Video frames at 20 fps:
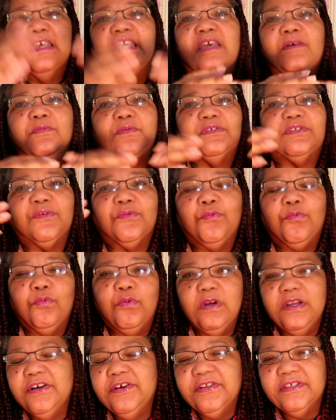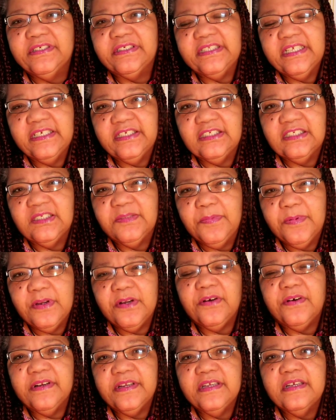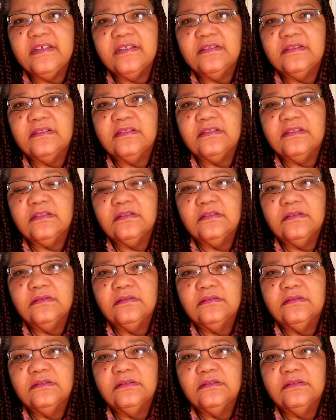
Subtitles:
It was the weirdest experience.